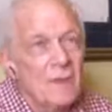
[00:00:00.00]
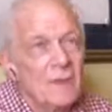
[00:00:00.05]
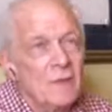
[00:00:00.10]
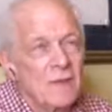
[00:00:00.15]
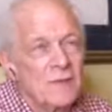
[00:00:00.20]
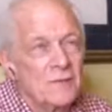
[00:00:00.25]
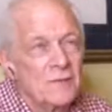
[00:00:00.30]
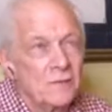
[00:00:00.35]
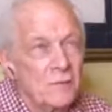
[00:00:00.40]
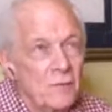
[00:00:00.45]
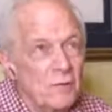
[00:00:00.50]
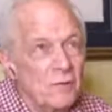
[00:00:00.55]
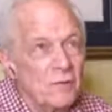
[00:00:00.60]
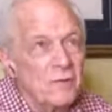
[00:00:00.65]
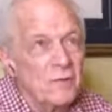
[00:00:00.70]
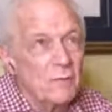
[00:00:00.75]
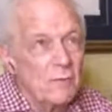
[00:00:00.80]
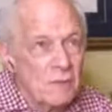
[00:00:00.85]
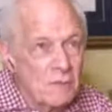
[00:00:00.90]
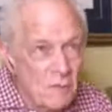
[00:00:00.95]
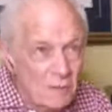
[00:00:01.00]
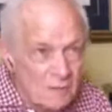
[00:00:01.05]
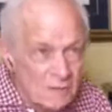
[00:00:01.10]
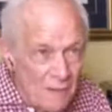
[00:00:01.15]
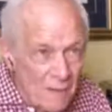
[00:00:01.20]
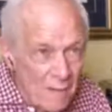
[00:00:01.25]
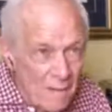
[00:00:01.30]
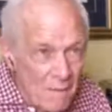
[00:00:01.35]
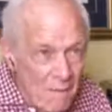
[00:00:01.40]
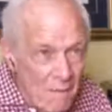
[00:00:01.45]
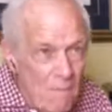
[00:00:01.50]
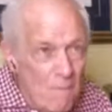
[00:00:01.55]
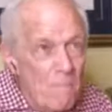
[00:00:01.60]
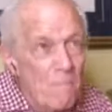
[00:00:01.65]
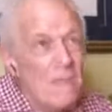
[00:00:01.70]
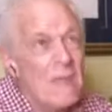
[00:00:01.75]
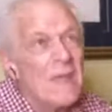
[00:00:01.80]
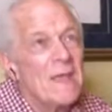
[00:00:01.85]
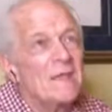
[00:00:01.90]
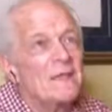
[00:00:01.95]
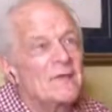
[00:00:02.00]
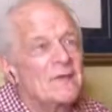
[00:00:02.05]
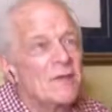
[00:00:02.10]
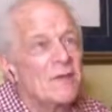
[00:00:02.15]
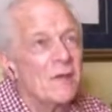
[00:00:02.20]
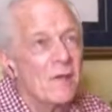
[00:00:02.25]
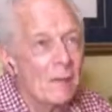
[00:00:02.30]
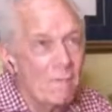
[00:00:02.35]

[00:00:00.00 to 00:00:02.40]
that's doing some of the most amazing,